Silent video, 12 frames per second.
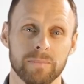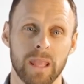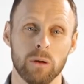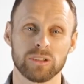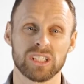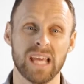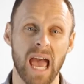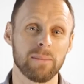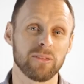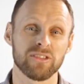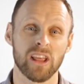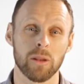It was a time of
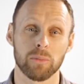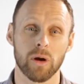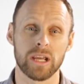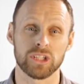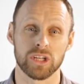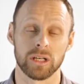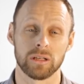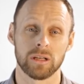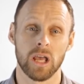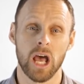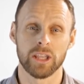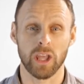celebration,
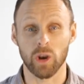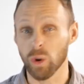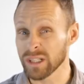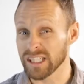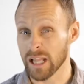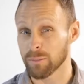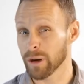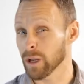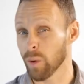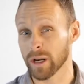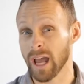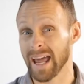not only celebrating
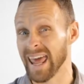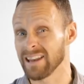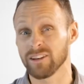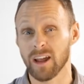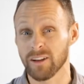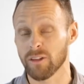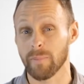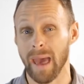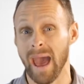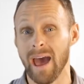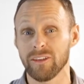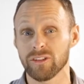what God had done in the
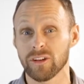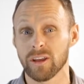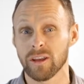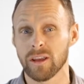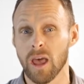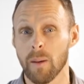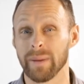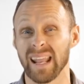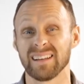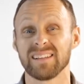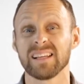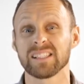past, but
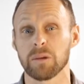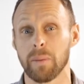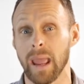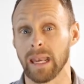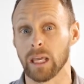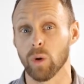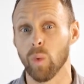anticipating